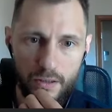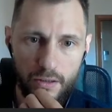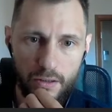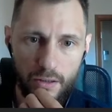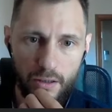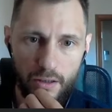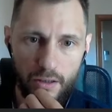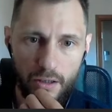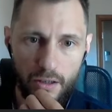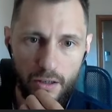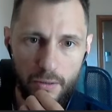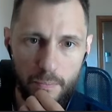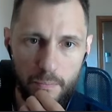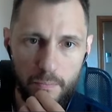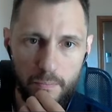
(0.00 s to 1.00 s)

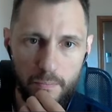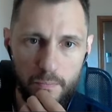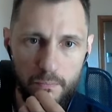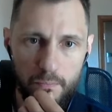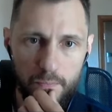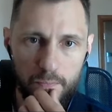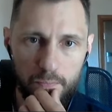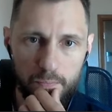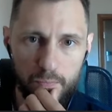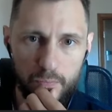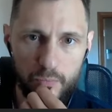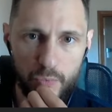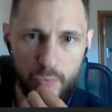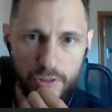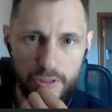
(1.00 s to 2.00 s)

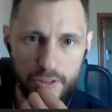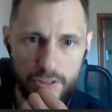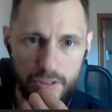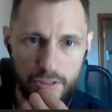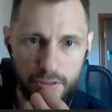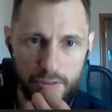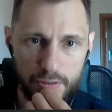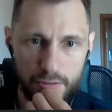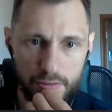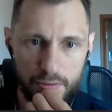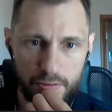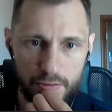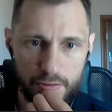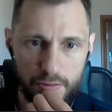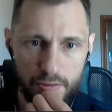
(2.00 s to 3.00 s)
where is it?
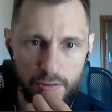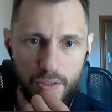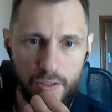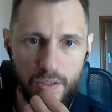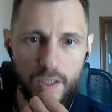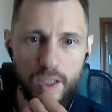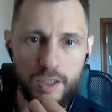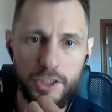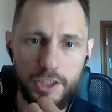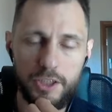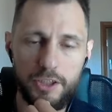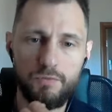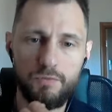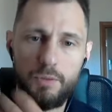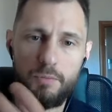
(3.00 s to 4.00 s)

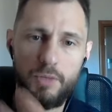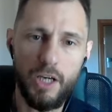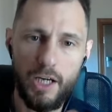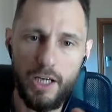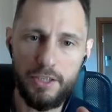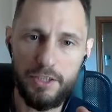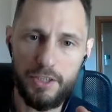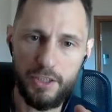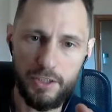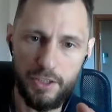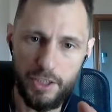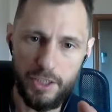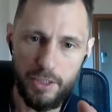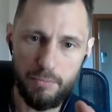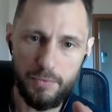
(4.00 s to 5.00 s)
Change it from hi there
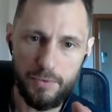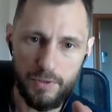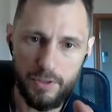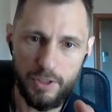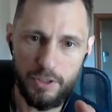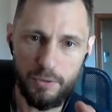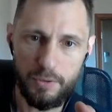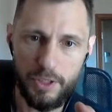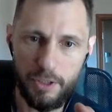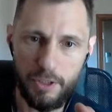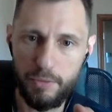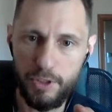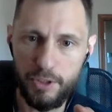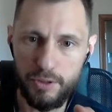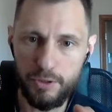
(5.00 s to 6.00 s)
name, can you hear
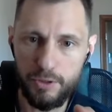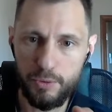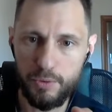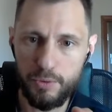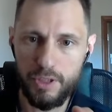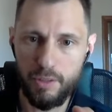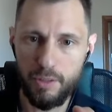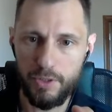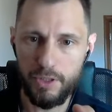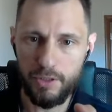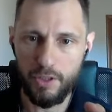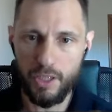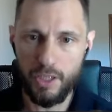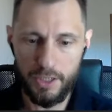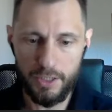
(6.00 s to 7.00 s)
me, to something
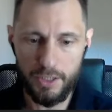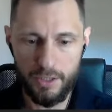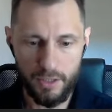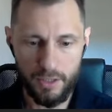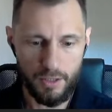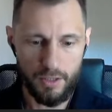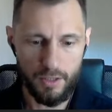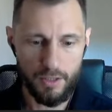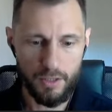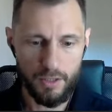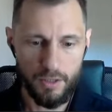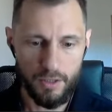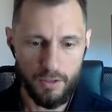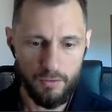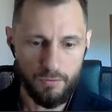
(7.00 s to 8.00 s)
like,
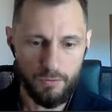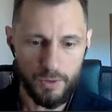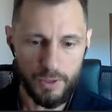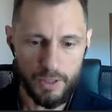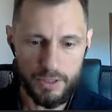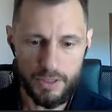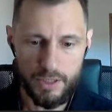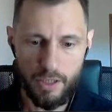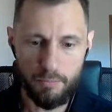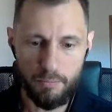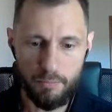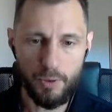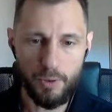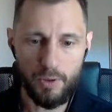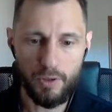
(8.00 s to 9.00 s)
for
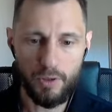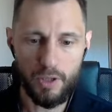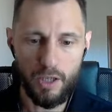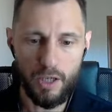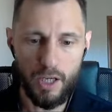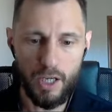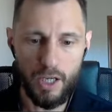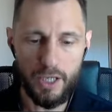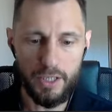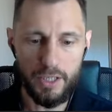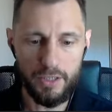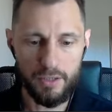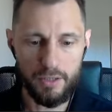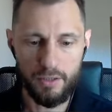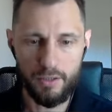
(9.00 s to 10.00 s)
example, hi,